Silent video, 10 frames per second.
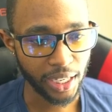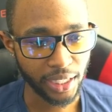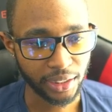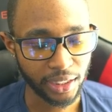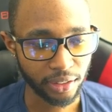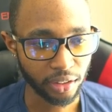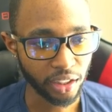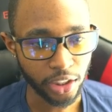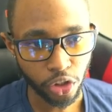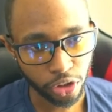I think
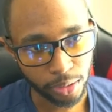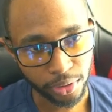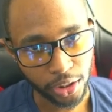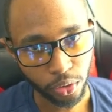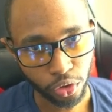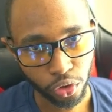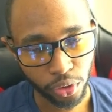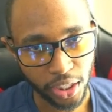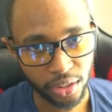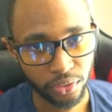leadership skills
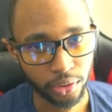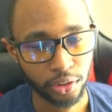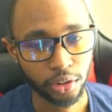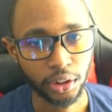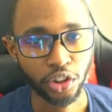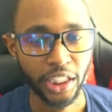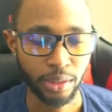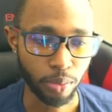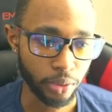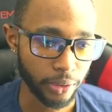transfer to the
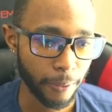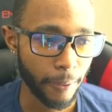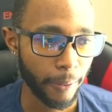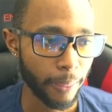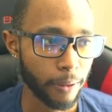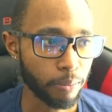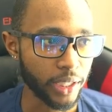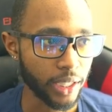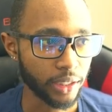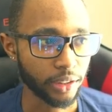chessboard
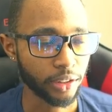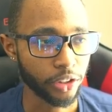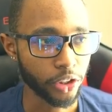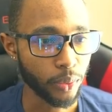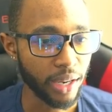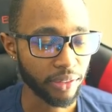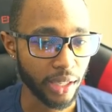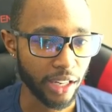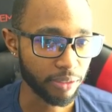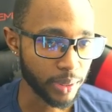because you have a
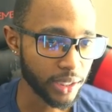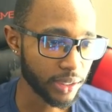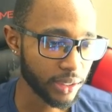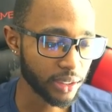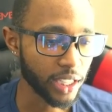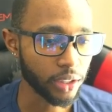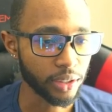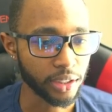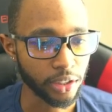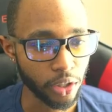lot of pieces and you
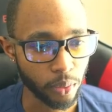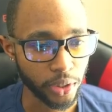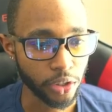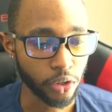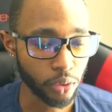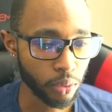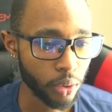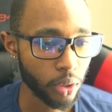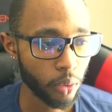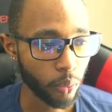need to know what to do
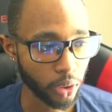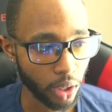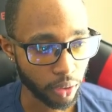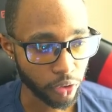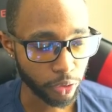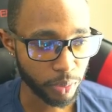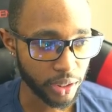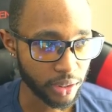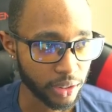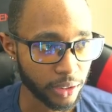with all of those
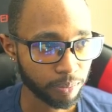pieces.